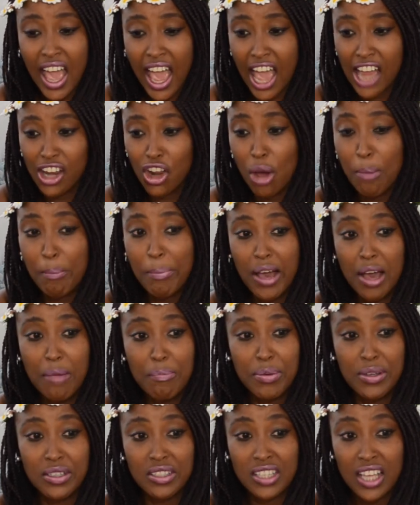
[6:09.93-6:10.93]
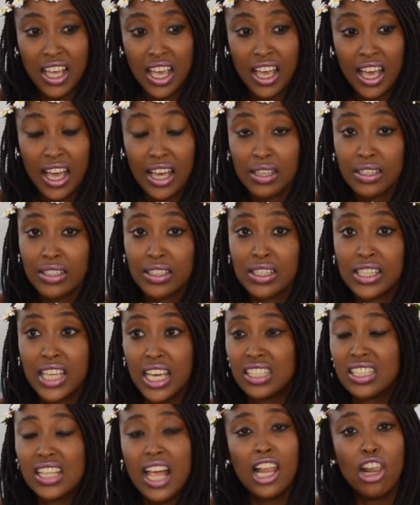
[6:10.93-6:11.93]
And our purpose,
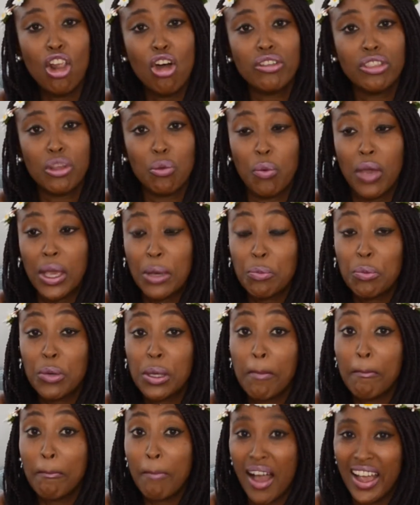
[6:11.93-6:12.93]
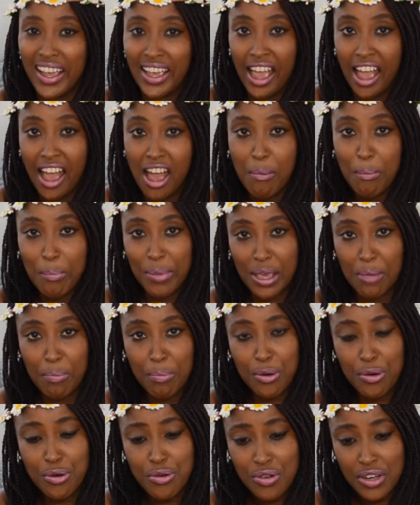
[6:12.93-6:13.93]
yes, along the way we might hurt
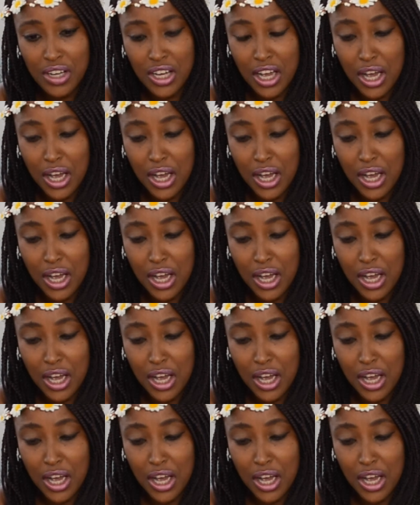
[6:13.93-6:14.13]
people,